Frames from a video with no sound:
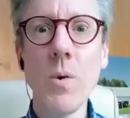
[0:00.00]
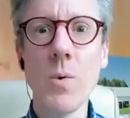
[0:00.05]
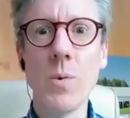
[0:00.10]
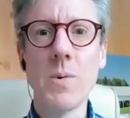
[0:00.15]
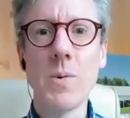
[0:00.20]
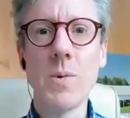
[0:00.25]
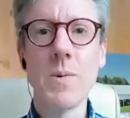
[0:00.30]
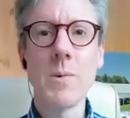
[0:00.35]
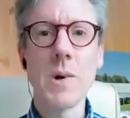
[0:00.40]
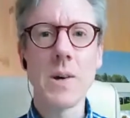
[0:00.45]

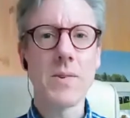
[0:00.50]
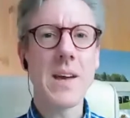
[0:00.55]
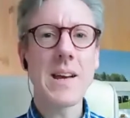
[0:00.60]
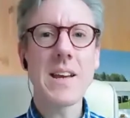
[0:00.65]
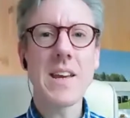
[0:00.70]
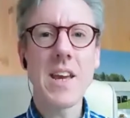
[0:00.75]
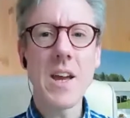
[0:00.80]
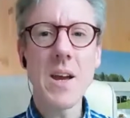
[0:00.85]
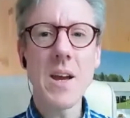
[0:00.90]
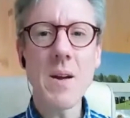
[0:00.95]
well, thank
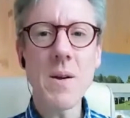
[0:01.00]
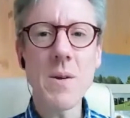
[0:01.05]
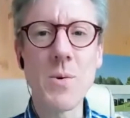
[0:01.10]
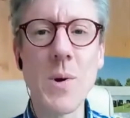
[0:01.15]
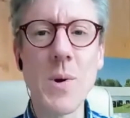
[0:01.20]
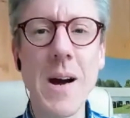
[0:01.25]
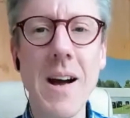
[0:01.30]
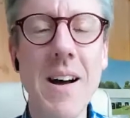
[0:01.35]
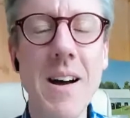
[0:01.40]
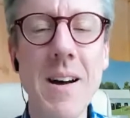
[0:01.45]
you.
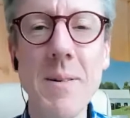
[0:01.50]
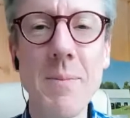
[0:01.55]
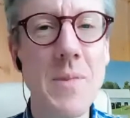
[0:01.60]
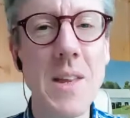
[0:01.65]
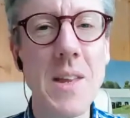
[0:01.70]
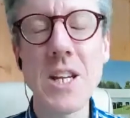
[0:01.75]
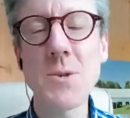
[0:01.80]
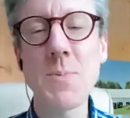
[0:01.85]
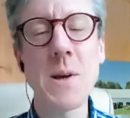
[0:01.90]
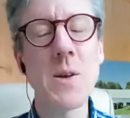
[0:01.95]

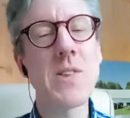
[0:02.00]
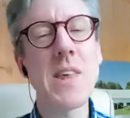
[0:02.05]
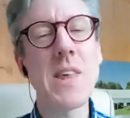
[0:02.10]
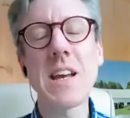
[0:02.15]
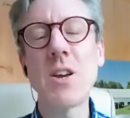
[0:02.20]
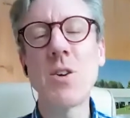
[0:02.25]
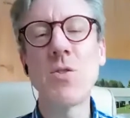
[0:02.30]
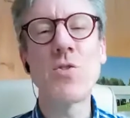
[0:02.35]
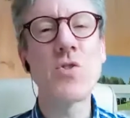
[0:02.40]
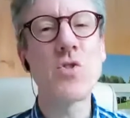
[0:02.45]
Ishmael, thank you
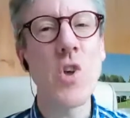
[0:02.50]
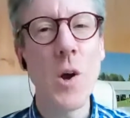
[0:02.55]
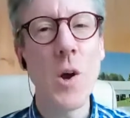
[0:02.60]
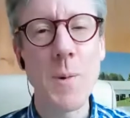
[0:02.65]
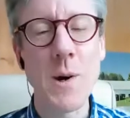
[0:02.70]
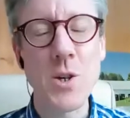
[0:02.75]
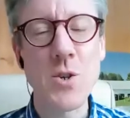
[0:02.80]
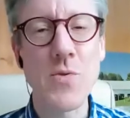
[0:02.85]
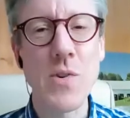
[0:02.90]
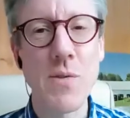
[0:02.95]
so
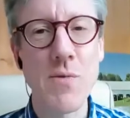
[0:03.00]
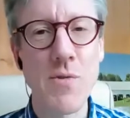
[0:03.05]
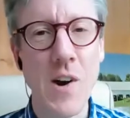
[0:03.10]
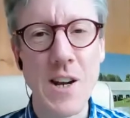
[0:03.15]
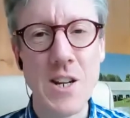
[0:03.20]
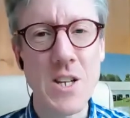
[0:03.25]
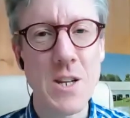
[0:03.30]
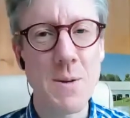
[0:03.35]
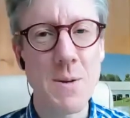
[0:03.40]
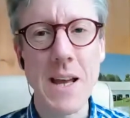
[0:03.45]
much for
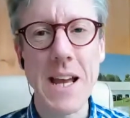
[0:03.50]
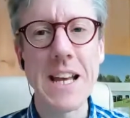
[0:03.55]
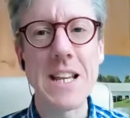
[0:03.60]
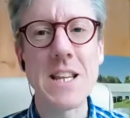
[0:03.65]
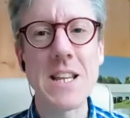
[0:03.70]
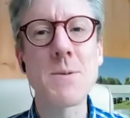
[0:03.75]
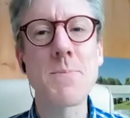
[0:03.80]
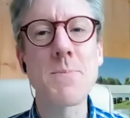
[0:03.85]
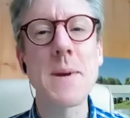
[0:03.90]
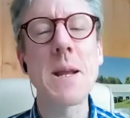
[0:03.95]
inviting me. It
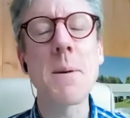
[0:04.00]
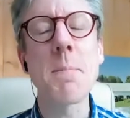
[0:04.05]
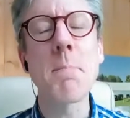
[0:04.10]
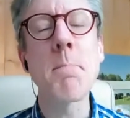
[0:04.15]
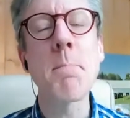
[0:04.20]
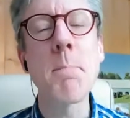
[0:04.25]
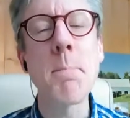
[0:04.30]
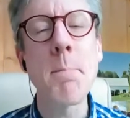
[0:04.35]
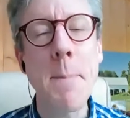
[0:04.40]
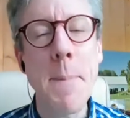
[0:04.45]
has been a
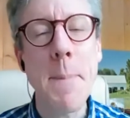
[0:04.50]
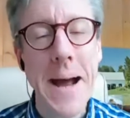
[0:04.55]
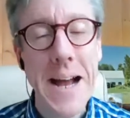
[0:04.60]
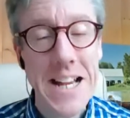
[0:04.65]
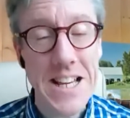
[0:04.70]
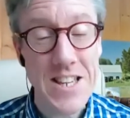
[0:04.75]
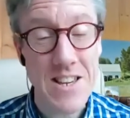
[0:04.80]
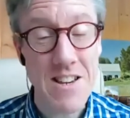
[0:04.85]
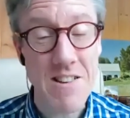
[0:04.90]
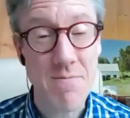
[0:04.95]

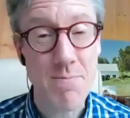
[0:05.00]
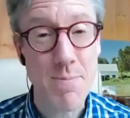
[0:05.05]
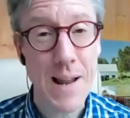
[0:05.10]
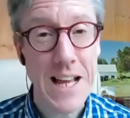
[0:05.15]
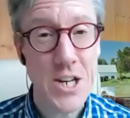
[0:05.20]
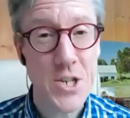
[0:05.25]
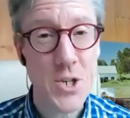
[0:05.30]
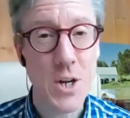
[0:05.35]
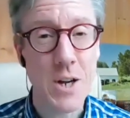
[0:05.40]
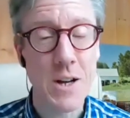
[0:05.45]
massive
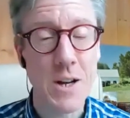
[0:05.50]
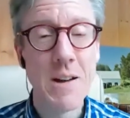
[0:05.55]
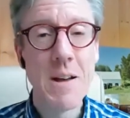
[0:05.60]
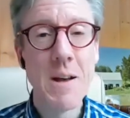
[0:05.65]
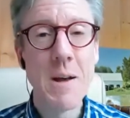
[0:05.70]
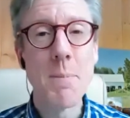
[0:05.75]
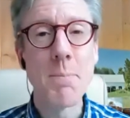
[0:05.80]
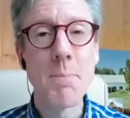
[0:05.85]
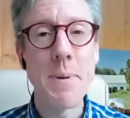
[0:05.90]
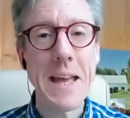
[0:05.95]
pleasure
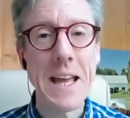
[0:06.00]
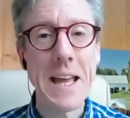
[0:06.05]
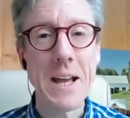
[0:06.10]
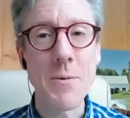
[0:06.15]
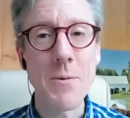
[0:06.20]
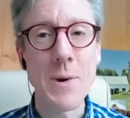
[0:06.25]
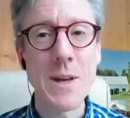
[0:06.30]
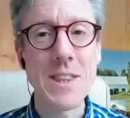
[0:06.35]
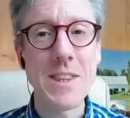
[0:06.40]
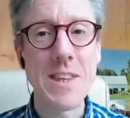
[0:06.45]
being
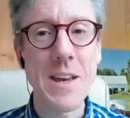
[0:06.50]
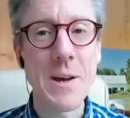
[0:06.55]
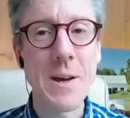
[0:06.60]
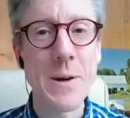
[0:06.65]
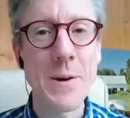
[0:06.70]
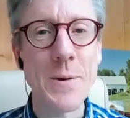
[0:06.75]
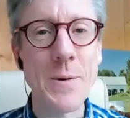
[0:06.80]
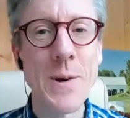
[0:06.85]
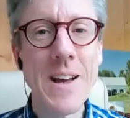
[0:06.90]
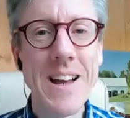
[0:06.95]
with
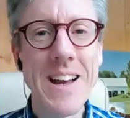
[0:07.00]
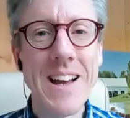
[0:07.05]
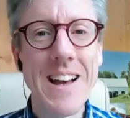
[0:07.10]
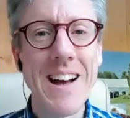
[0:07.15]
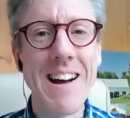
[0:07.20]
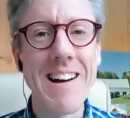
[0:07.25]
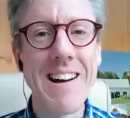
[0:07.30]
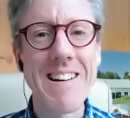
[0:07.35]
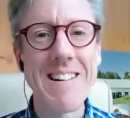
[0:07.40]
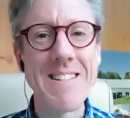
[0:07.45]
you.
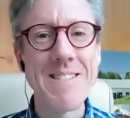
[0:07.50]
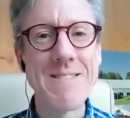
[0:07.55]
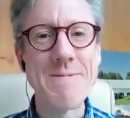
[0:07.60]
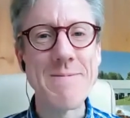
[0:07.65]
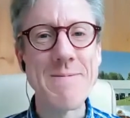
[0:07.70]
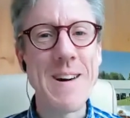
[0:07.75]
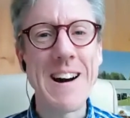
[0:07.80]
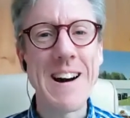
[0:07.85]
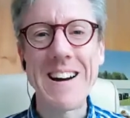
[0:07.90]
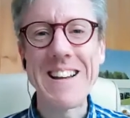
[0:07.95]
Yeah,
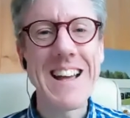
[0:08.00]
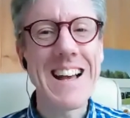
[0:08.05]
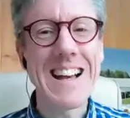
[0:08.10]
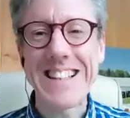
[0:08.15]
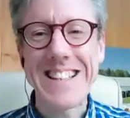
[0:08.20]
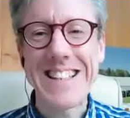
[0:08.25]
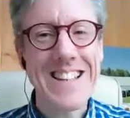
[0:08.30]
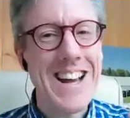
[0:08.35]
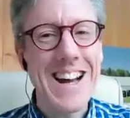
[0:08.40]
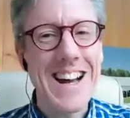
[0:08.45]

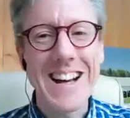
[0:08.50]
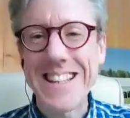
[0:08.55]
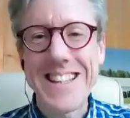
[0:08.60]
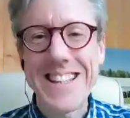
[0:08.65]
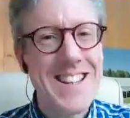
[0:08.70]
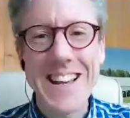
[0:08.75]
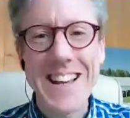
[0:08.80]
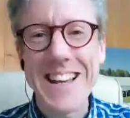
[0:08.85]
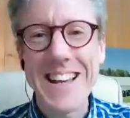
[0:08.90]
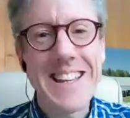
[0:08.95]

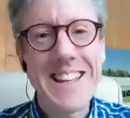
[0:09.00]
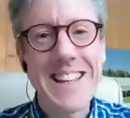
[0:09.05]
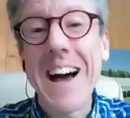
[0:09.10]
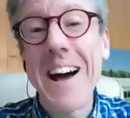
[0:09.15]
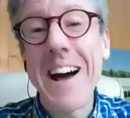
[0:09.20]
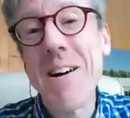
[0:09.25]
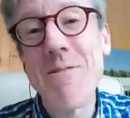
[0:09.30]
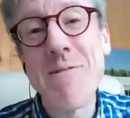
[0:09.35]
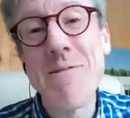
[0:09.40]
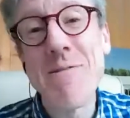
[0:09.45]
a
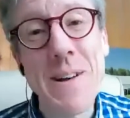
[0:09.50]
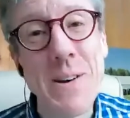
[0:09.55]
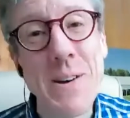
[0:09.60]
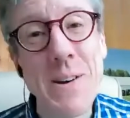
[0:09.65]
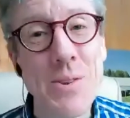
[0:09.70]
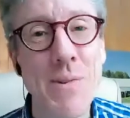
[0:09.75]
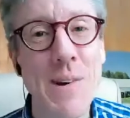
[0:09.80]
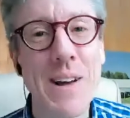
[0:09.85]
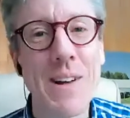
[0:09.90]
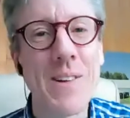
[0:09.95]
real
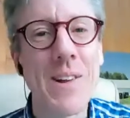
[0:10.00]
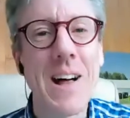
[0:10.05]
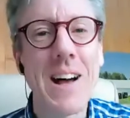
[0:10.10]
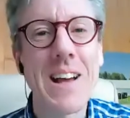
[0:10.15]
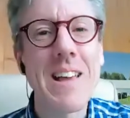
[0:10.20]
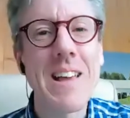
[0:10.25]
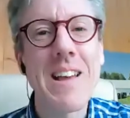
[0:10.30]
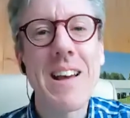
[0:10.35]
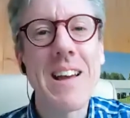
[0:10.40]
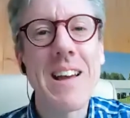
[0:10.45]
thrill.
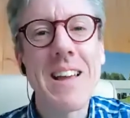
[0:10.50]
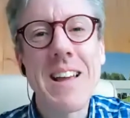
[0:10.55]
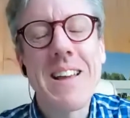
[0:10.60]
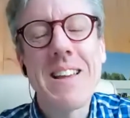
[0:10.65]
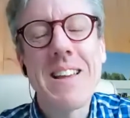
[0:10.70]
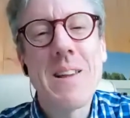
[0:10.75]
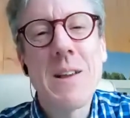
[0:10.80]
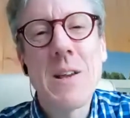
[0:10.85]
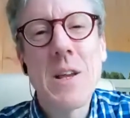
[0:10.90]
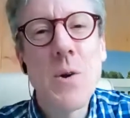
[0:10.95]

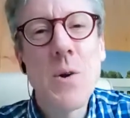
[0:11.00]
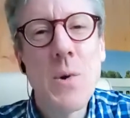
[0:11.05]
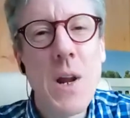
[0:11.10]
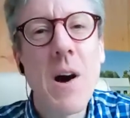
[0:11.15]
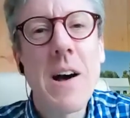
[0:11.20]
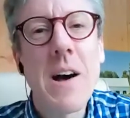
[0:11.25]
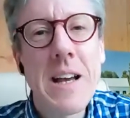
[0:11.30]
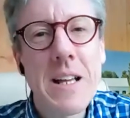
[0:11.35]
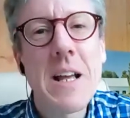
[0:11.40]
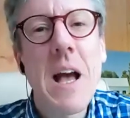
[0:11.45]
You and
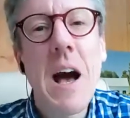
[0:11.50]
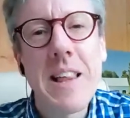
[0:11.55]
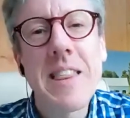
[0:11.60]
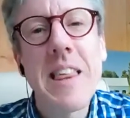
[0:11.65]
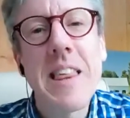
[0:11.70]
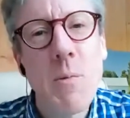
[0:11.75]
I think we